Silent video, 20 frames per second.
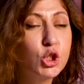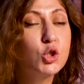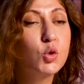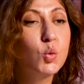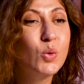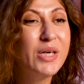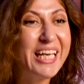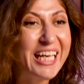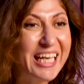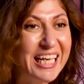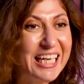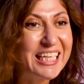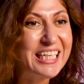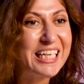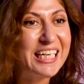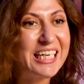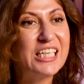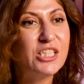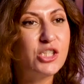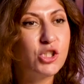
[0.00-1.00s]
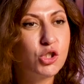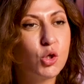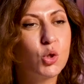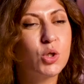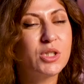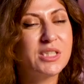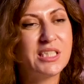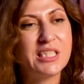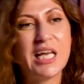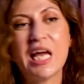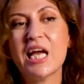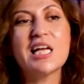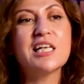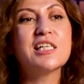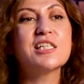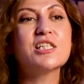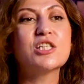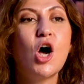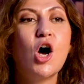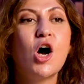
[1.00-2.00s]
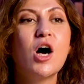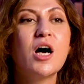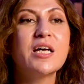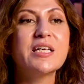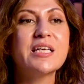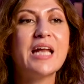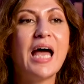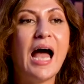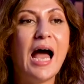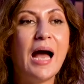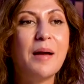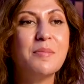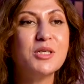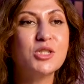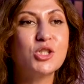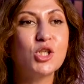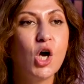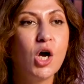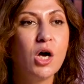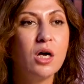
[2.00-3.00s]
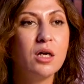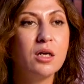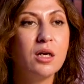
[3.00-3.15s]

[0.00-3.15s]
to increase your sales on Amazon.